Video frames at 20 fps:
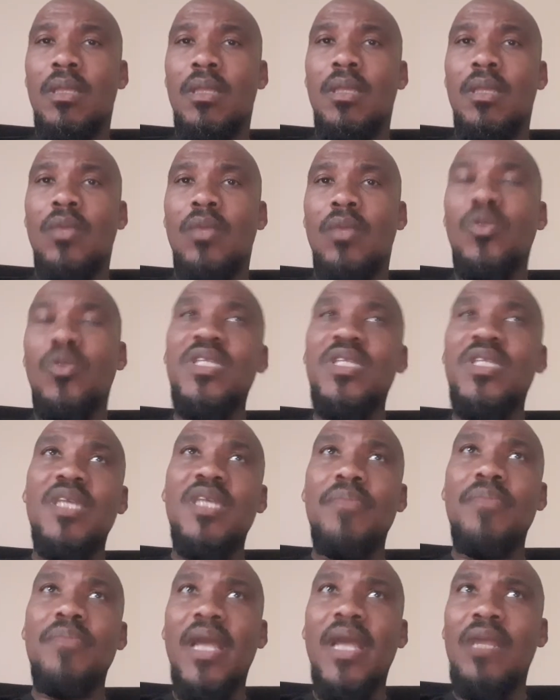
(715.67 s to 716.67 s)
We sit
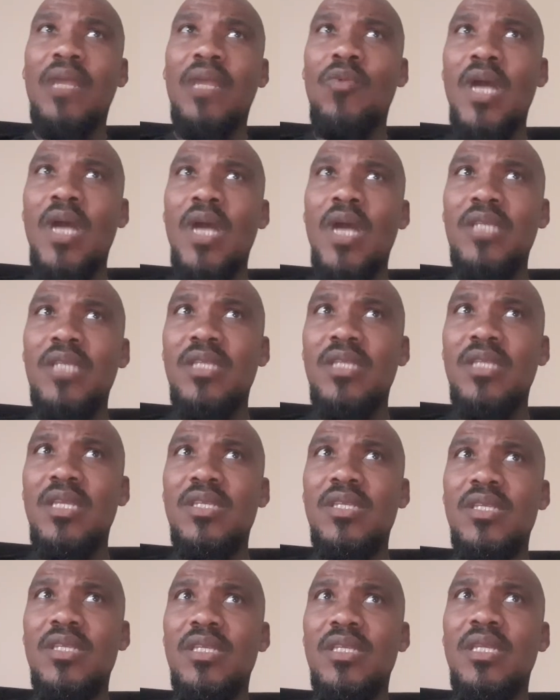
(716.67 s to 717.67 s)
back and watch
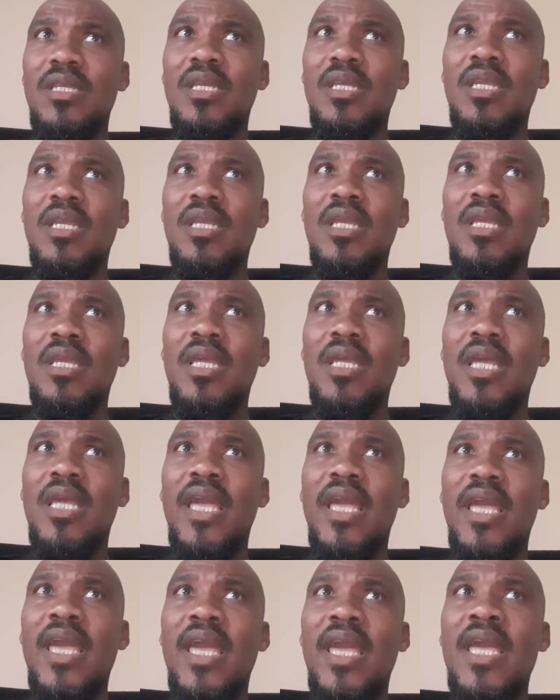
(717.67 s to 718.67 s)
this
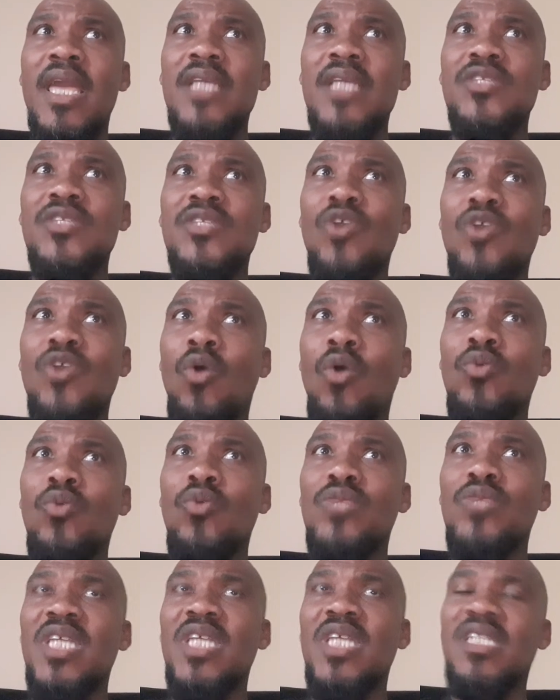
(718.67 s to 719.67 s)
as though
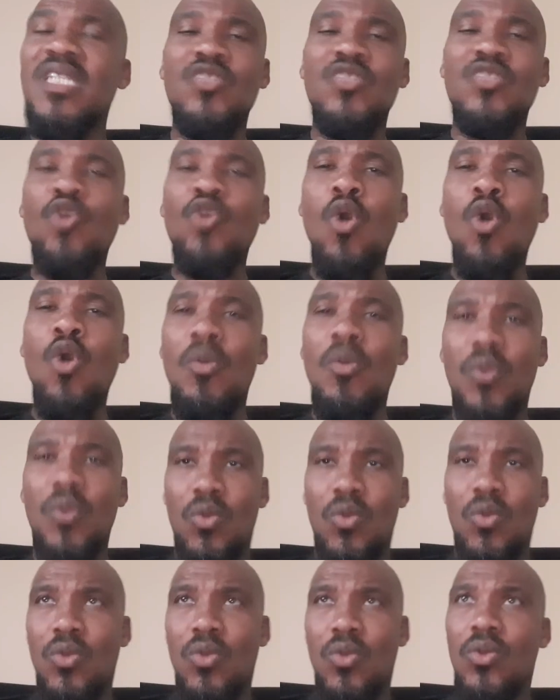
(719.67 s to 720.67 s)
this is normal.
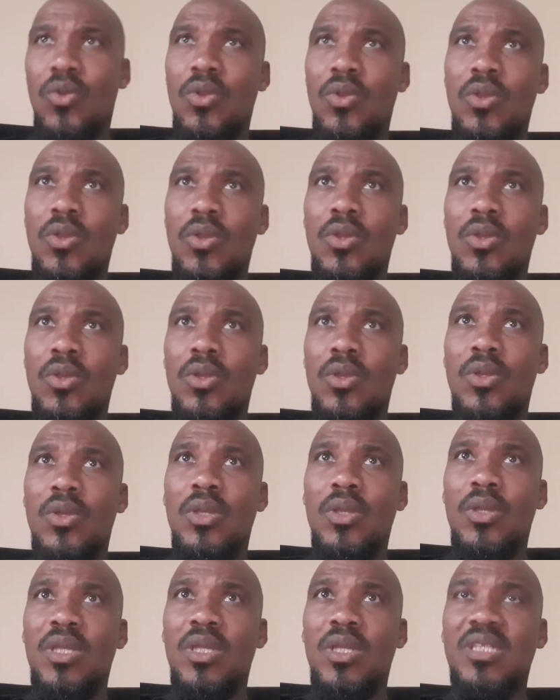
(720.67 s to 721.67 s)

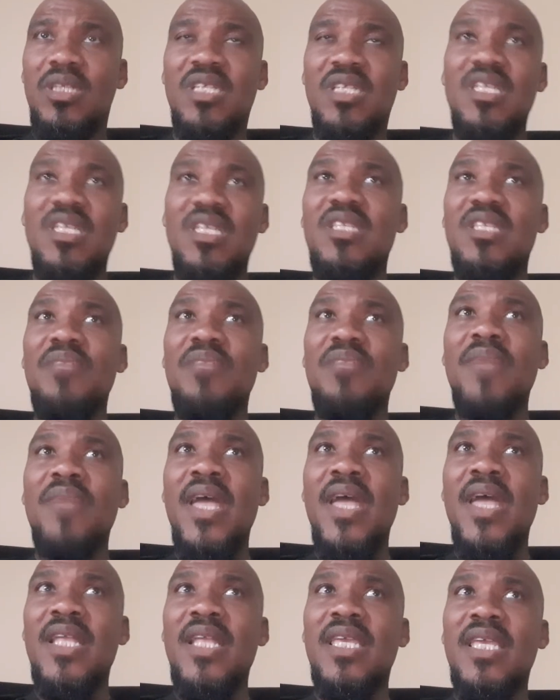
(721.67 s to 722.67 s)
The
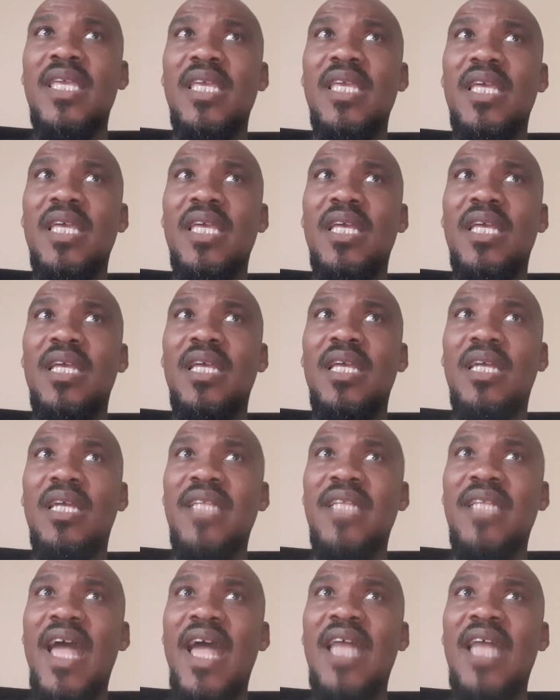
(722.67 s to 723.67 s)
systematic
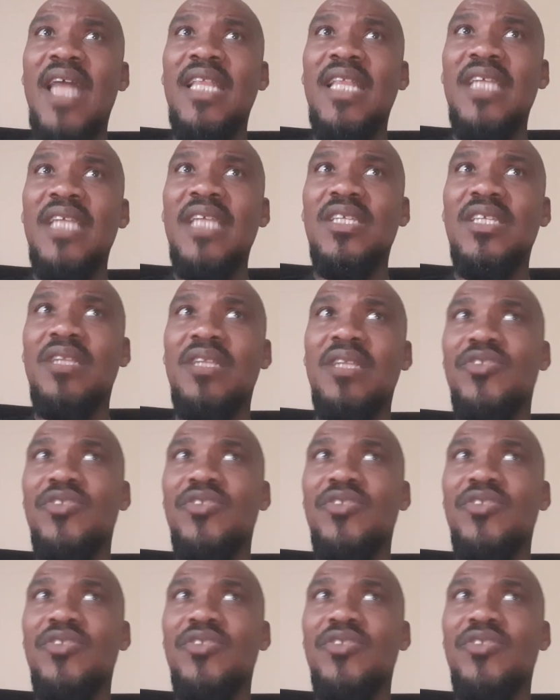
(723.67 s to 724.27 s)
annihilation of